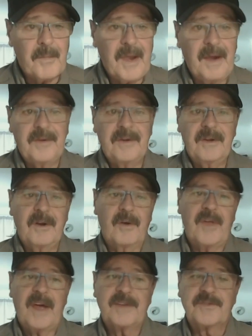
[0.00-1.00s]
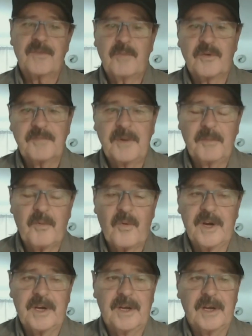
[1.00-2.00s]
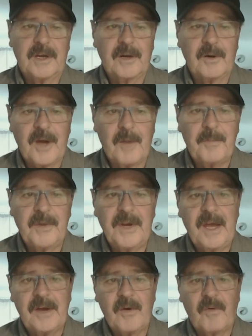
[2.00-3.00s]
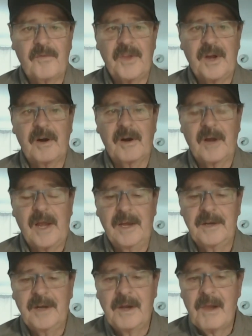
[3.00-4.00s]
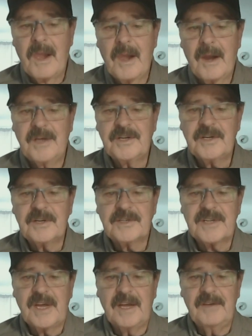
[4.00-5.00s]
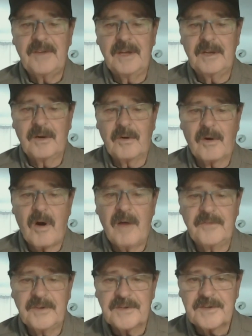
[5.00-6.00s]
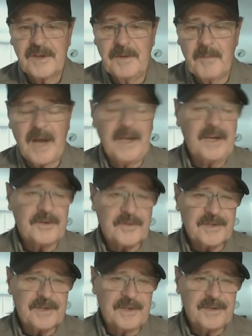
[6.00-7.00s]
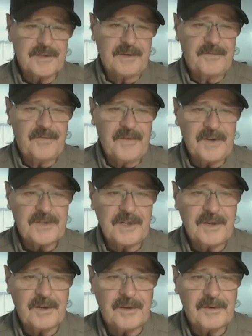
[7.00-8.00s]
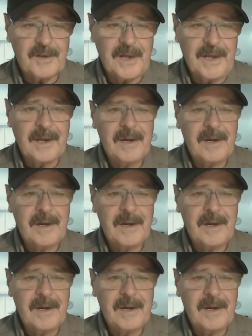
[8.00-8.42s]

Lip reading: And, you know, that's when most people want to get geared up and head over there. And I should say that, you know, obviously my interest is in fishing on the lake,